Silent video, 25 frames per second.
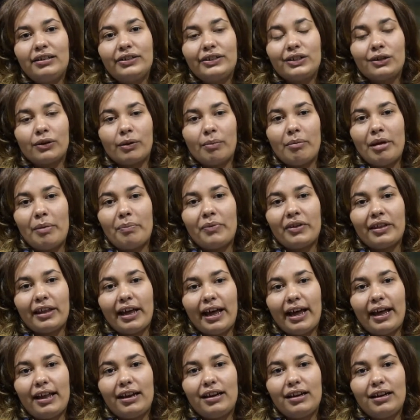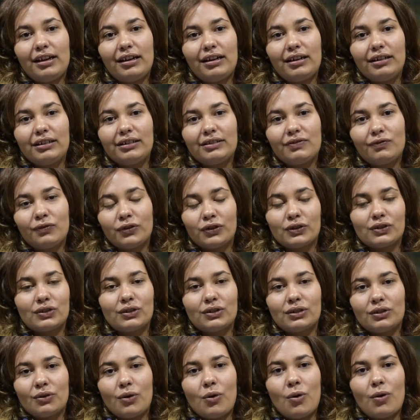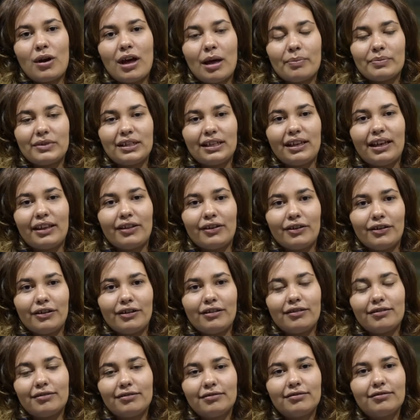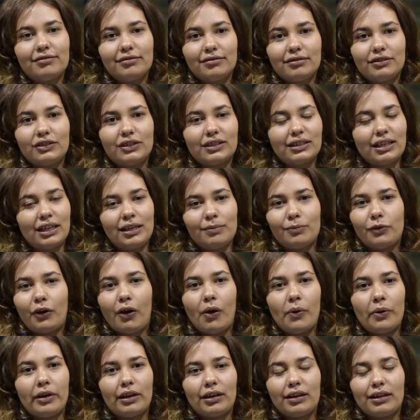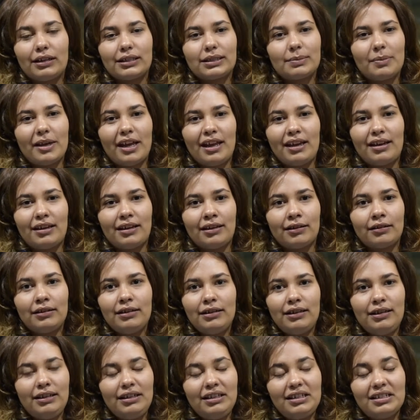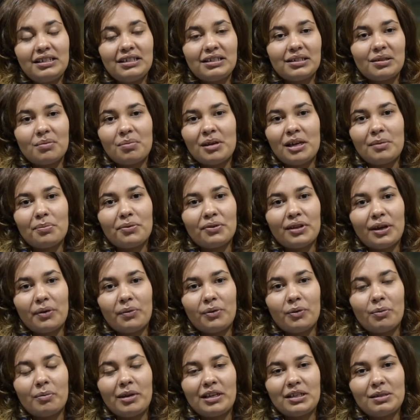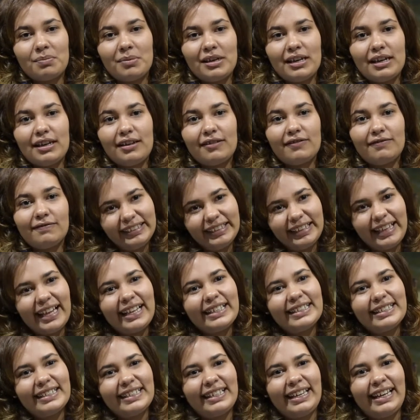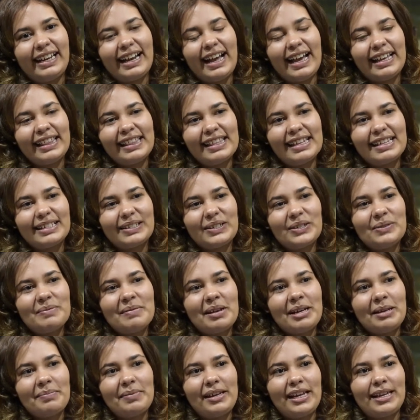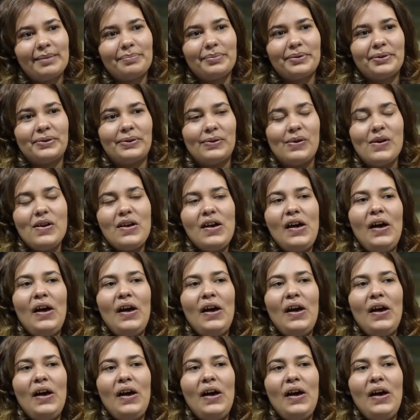to remember that, for us to all come together and just keep growing and expanding into the people that we were meant to be. That's it. I think too many people,